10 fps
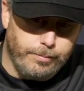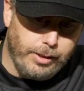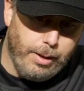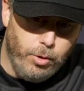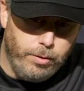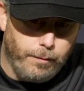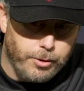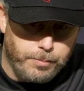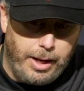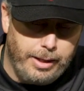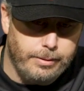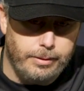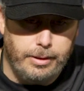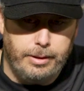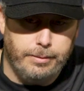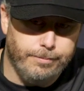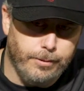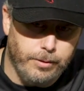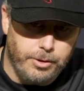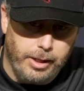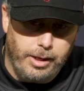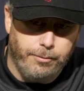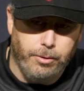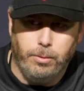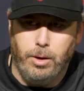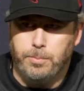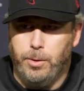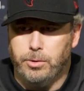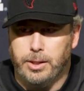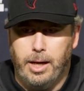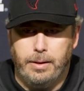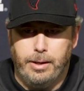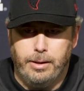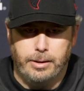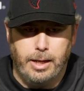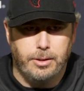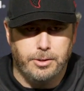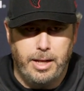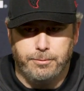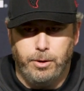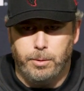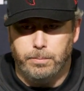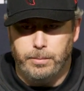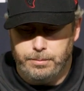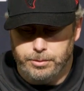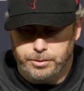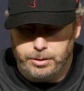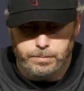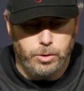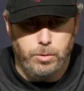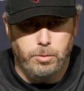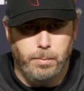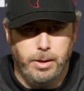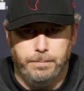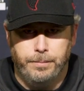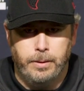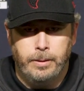got moved off the spot, and on the second half from the rush, Bosa got in there and got the sack fumble. And that was a huge momentum